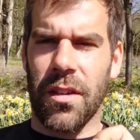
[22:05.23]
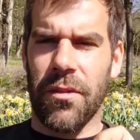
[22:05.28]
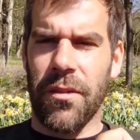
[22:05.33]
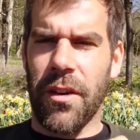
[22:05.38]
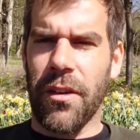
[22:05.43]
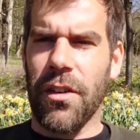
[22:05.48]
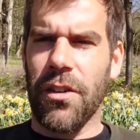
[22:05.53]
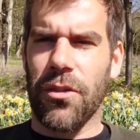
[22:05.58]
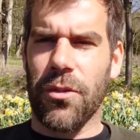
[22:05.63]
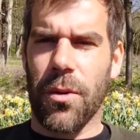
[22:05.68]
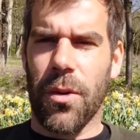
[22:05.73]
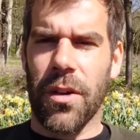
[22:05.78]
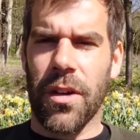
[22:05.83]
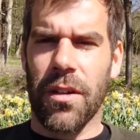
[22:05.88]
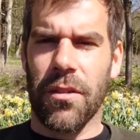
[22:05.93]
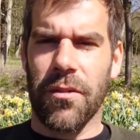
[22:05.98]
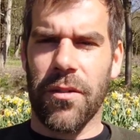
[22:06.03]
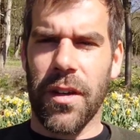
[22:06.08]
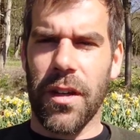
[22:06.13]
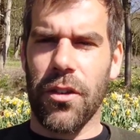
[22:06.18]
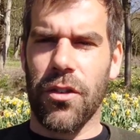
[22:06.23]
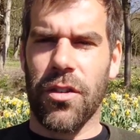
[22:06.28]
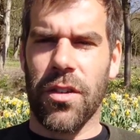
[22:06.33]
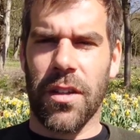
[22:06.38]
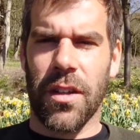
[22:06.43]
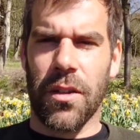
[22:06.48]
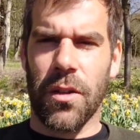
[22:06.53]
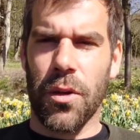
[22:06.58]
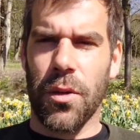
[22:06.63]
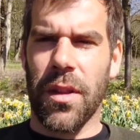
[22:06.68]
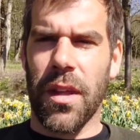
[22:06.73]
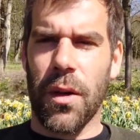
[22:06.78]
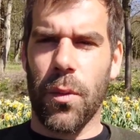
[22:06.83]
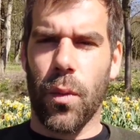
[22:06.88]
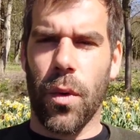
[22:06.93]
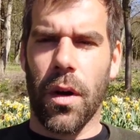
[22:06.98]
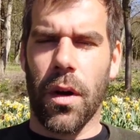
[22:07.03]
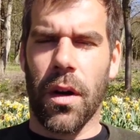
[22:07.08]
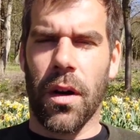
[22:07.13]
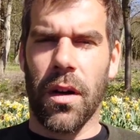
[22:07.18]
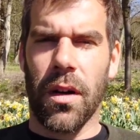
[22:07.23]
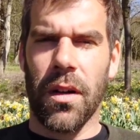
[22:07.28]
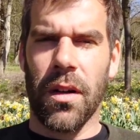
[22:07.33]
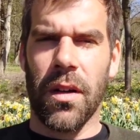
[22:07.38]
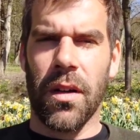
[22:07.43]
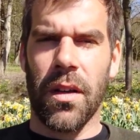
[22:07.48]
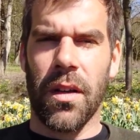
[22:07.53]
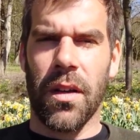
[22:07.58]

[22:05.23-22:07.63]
a very strong conviction in who they were.